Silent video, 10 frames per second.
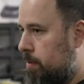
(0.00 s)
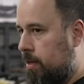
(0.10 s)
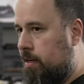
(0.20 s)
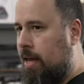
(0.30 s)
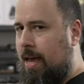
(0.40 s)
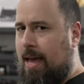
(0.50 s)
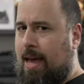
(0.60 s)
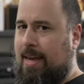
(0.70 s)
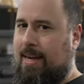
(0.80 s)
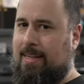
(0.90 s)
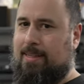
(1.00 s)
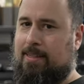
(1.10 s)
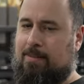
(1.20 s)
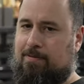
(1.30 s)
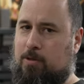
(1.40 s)
bit. I got a little
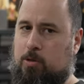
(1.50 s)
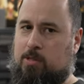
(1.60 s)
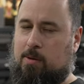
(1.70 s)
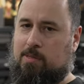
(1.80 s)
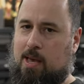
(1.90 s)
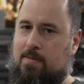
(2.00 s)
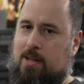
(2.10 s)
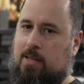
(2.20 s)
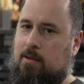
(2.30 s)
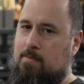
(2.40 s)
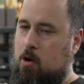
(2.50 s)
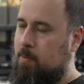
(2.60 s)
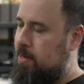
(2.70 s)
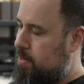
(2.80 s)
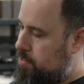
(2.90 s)
confused. I was having a little
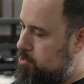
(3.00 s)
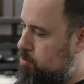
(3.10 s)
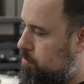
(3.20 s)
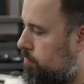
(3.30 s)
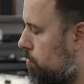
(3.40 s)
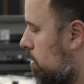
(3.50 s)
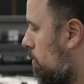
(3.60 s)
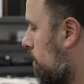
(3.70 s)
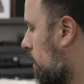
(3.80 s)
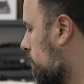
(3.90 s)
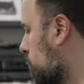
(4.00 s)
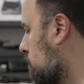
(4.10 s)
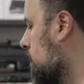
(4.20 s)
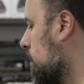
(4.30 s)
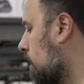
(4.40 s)
moment. Now, this was before I went on
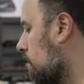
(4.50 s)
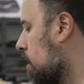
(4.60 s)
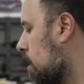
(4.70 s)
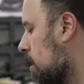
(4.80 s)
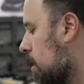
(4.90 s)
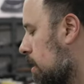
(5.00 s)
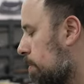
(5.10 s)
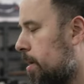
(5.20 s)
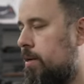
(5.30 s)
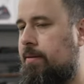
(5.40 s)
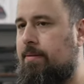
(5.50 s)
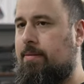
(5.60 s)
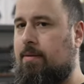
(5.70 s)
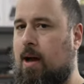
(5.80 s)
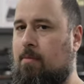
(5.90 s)
screen here, but
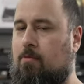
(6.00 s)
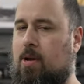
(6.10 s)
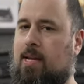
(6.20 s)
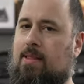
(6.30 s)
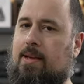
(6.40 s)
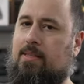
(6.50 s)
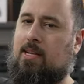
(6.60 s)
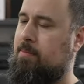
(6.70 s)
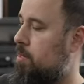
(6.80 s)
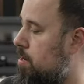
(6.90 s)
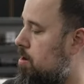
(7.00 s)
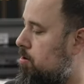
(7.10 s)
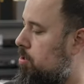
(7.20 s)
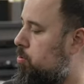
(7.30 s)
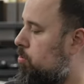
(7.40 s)
I'm reading this and I'm like,
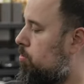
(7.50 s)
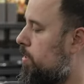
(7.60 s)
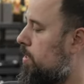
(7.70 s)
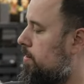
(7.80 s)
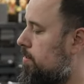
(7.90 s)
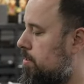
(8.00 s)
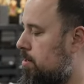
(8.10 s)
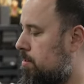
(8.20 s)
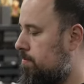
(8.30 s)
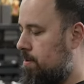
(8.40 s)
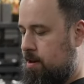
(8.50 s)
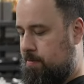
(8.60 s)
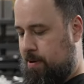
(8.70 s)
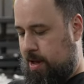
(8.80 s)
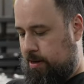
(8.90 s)
oh, cool. We got the, you know, the
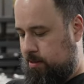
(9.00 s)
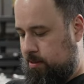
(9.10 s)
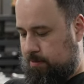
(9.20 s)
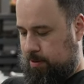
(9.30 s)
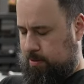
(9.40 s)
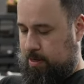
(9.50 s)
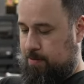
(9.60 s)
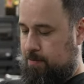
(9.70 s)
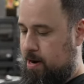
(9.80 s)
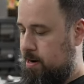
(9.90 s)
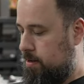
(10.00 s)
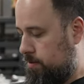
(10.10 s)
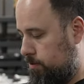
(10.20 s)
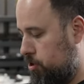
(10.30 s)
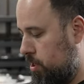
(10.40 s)
vinyl box. I'm getting ready to
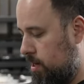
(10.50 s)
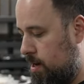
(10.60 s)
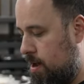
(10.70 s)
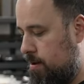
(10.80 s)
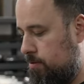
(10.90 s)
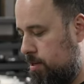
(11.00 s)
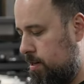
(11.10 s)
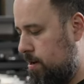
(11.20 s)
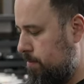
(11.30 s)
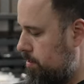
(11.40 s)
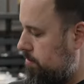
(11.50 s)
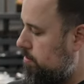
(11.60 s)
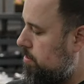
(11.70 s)
check it out, looking at it. I'm like,